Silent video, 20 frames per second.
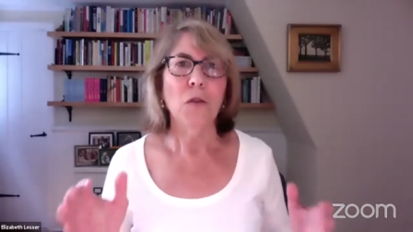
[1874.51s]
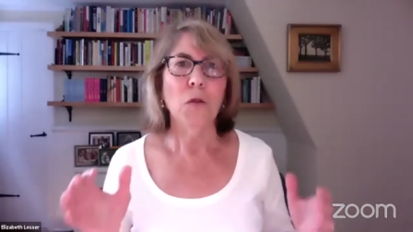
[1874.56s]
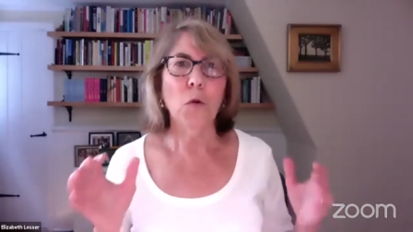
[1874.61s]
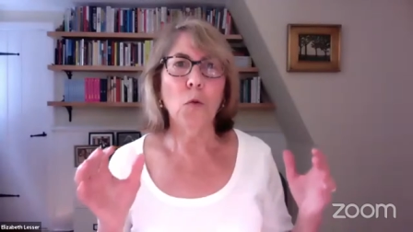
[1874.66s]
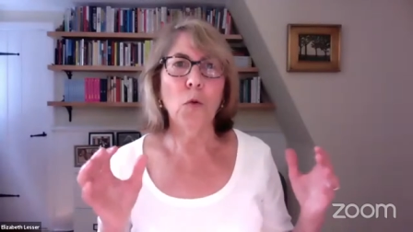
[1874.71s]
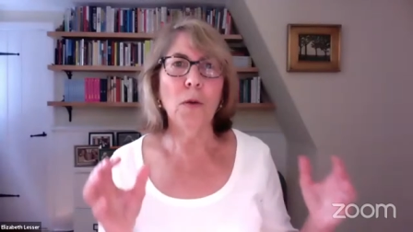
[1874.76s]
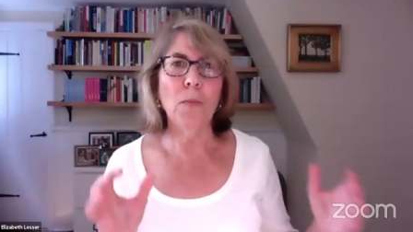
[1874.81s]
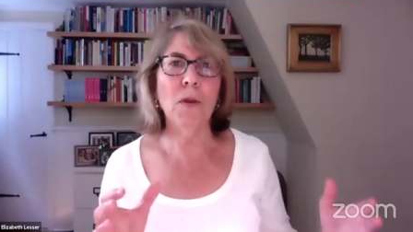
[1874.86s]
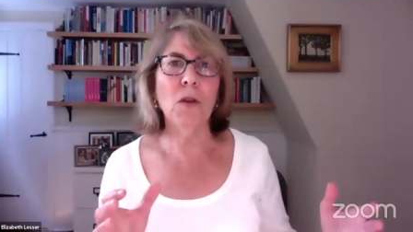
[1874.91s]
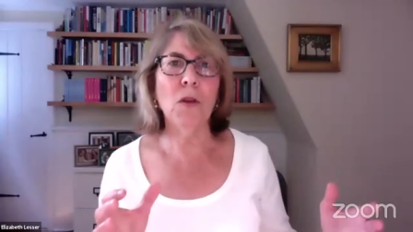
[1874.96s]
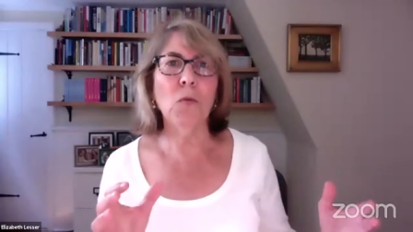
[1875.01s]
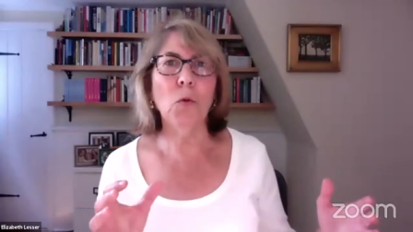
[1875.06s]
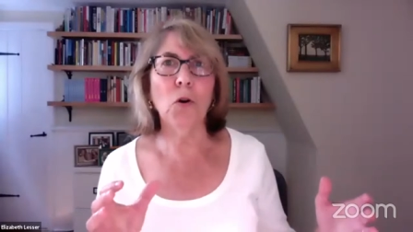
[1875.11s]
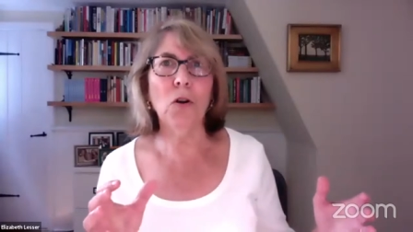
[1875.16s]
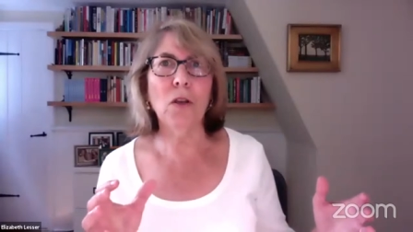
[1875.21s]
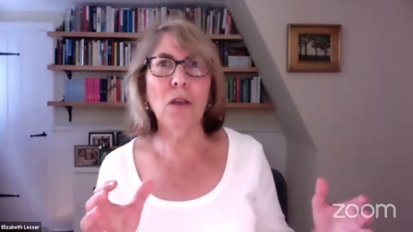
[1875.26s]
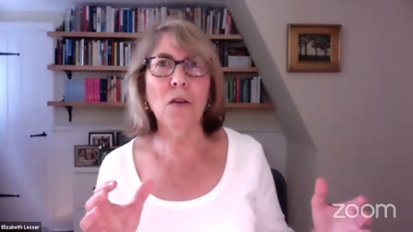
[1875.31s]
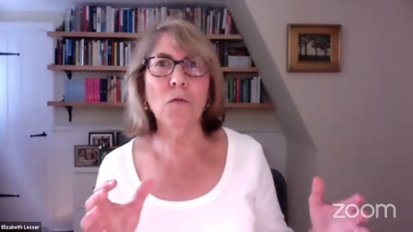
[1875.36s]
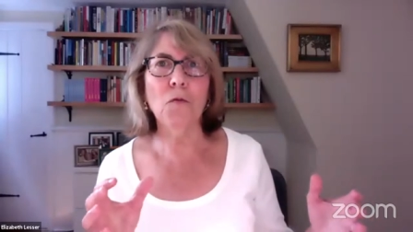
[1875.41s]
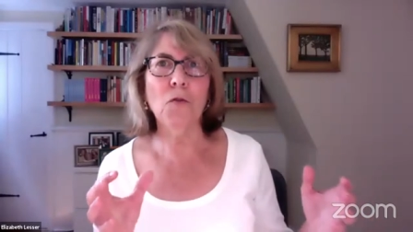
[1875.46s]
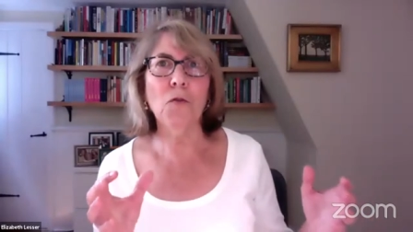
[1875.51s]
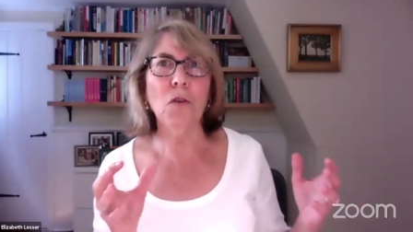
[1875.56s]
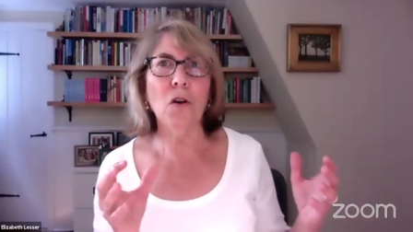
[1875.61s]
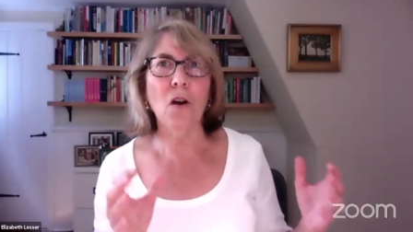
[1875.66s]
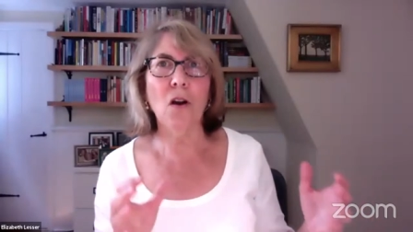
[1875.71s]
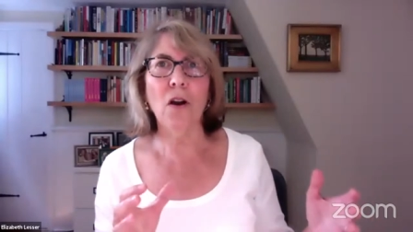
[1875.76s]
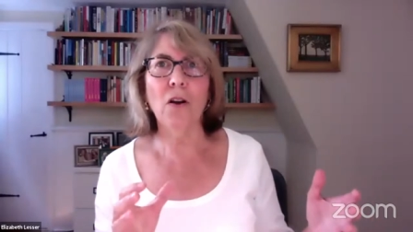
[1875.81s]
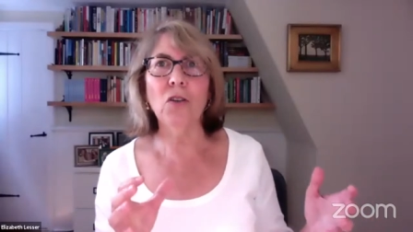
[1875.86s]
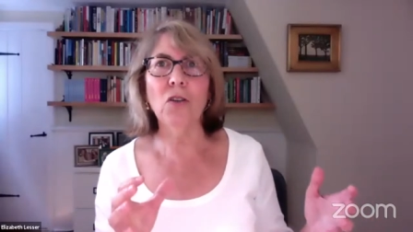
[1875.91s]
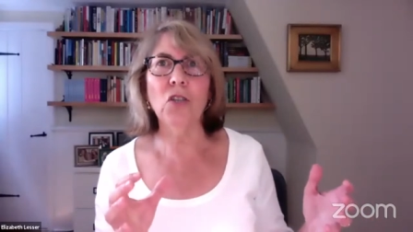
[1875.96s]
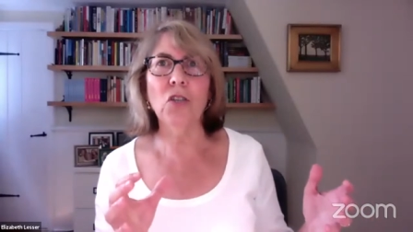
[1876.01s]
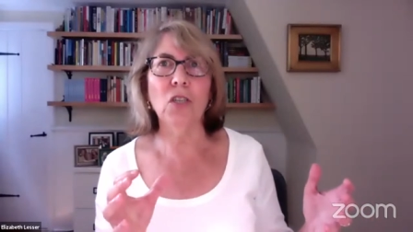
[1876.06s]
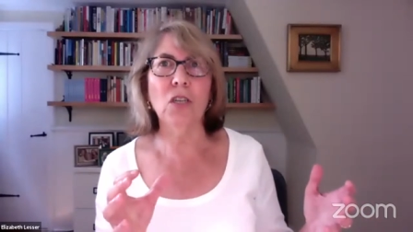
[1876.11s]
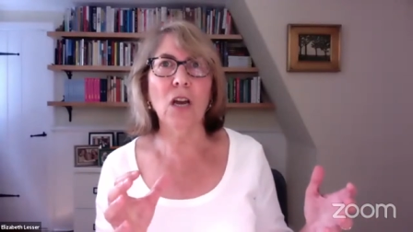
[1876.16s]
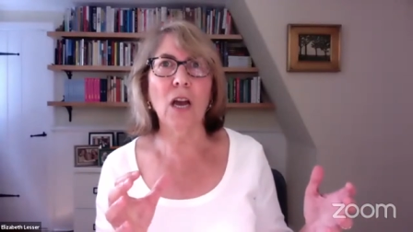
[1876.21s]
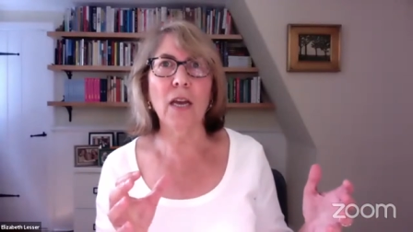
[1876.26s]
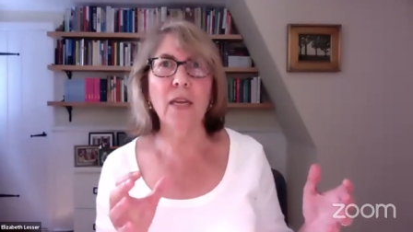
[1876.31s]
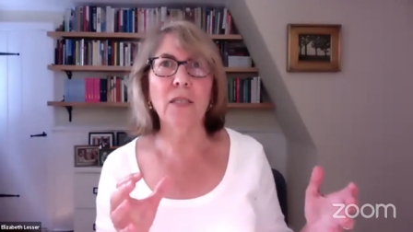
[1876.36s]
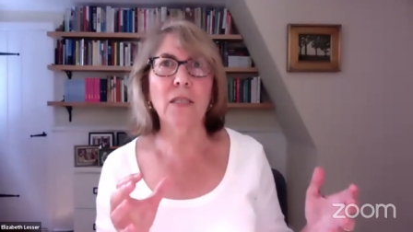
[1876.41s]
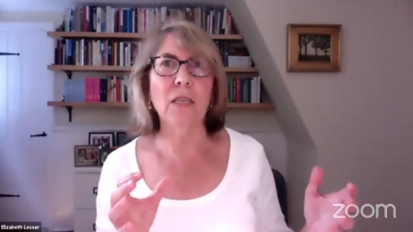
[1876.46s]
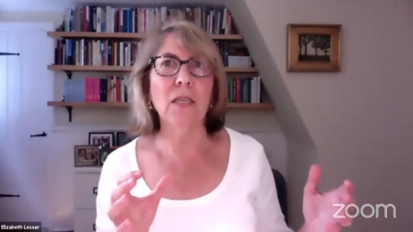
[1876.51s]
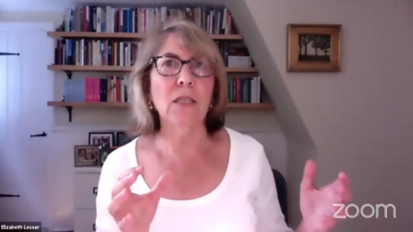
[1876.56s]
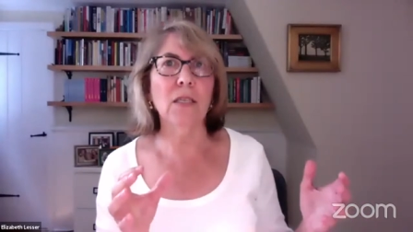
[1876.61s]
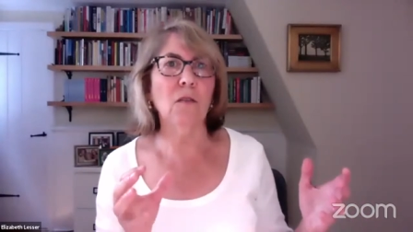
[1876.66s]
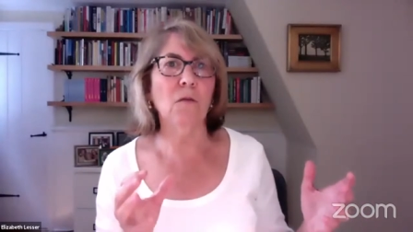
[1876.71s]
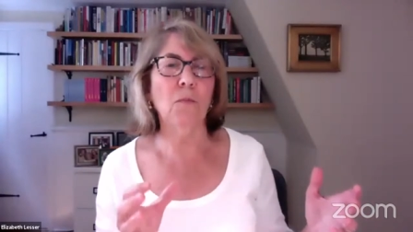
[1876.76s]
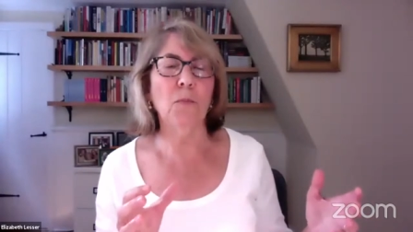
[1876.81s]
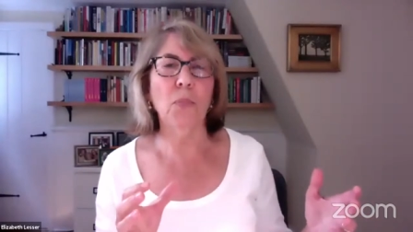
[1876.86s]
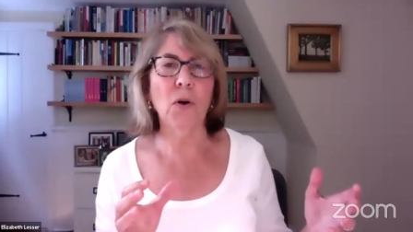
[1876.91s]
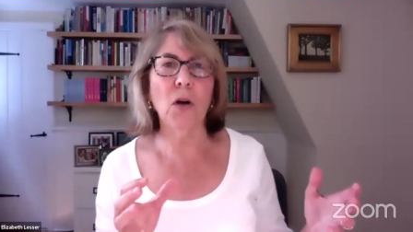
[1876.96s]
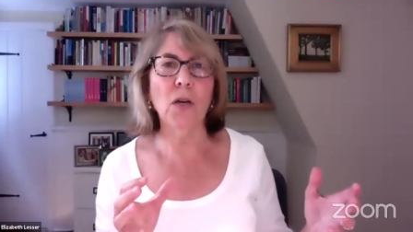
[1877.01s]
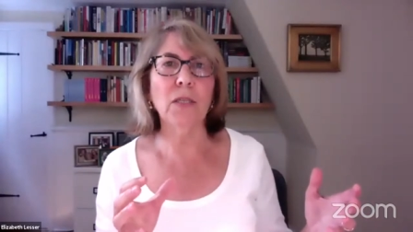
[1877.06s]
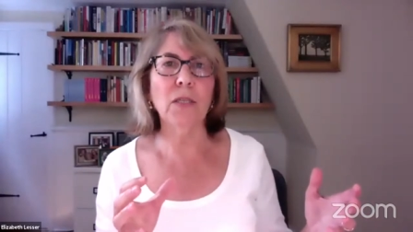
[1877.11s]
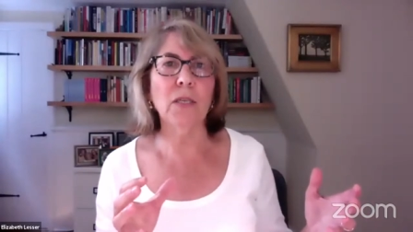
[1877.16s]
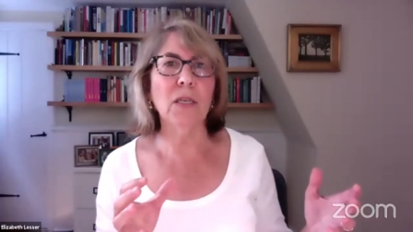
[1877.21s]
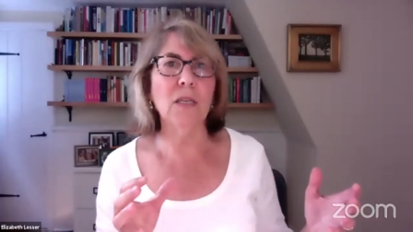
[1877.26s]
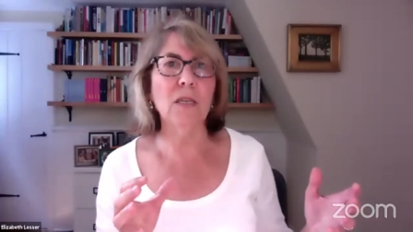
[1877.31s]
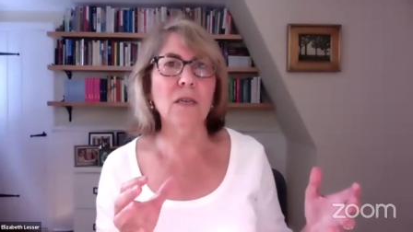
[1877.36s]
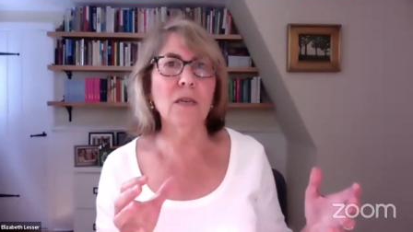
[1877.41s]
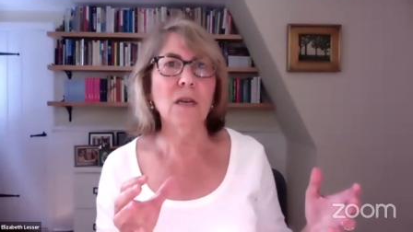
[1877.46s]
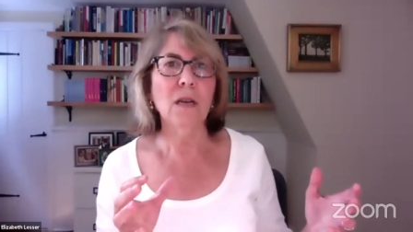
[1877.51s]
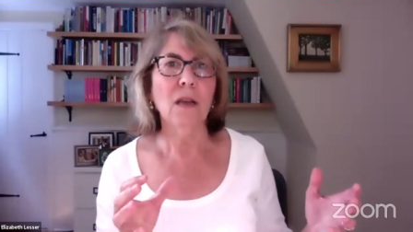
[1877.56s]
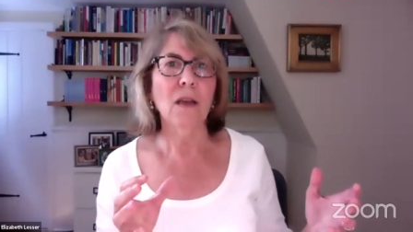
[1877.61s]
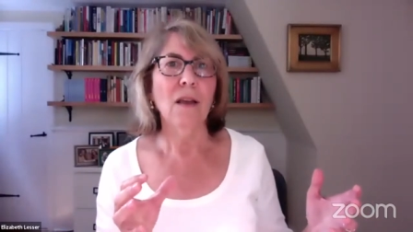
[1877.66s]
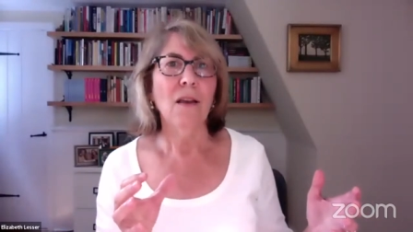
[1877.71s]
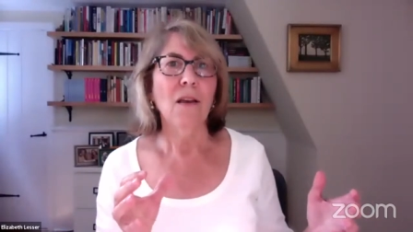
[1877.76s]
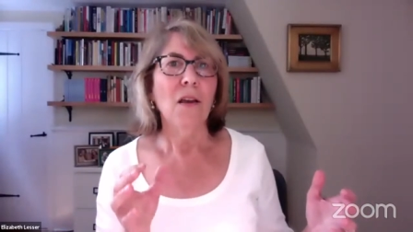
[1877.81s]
The women working for the Archdiocese of Boston